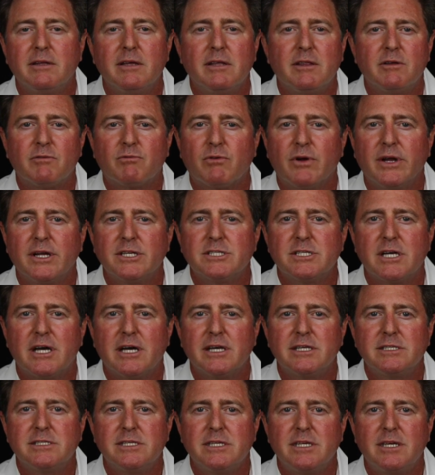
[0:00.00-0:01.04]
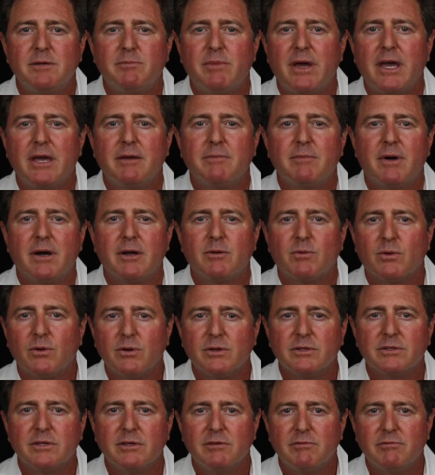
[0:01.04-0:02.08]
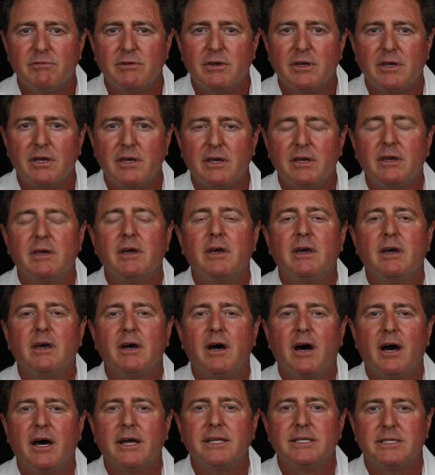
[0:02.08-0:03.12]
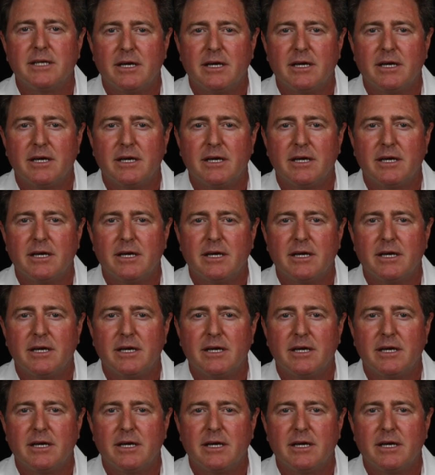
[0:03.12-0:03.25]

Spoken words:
did the franchisee pay my royalty fee on